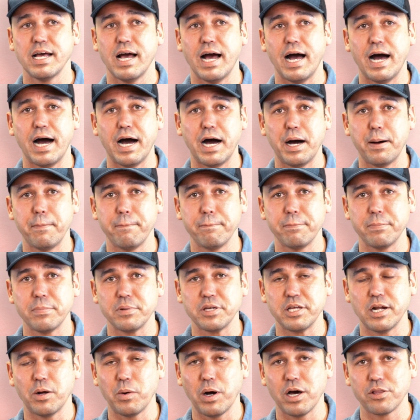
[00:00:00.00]

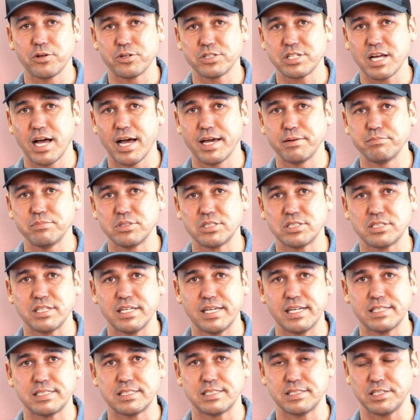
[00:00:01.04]
Other times
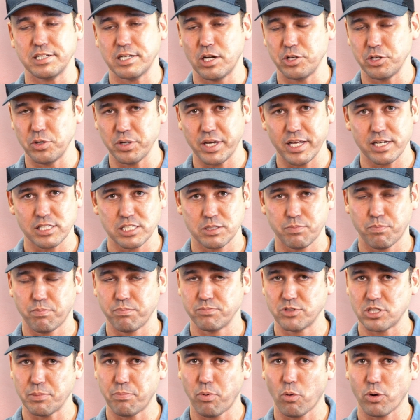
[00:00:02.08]
it's, you'll get a
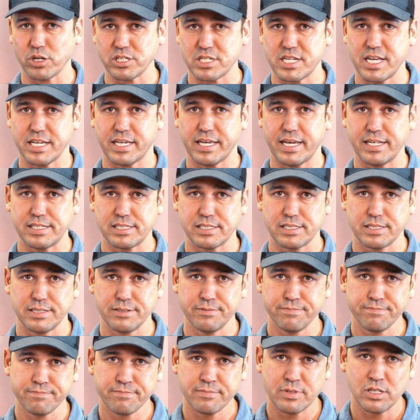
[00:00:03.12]
support ticket
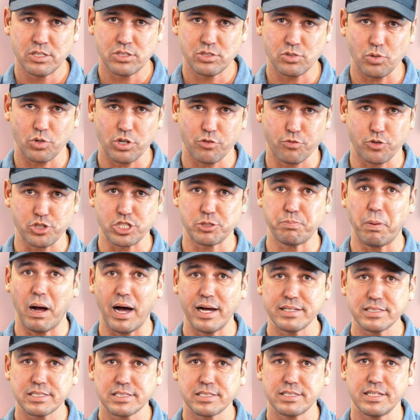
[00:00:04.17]
sort of
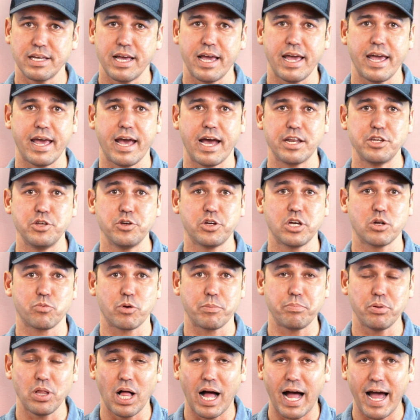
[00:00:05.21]
response, and you can
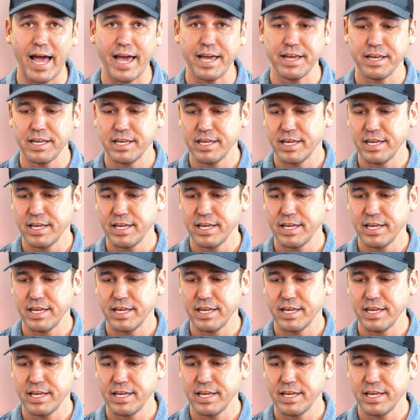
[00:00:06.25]
reply,